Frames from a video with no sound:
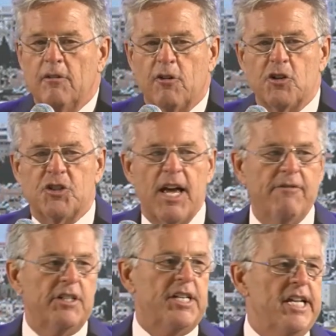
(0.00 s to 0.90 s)
for
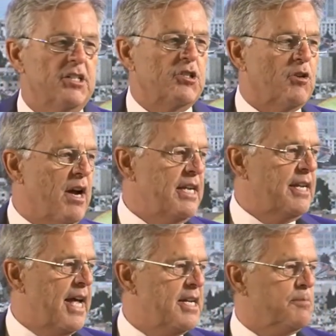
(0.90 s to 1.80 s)
17 straight
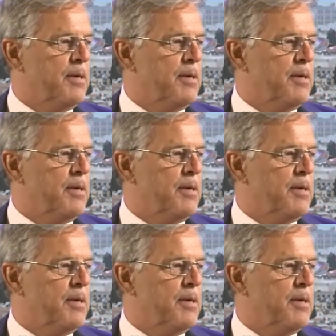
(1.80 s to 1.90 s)
days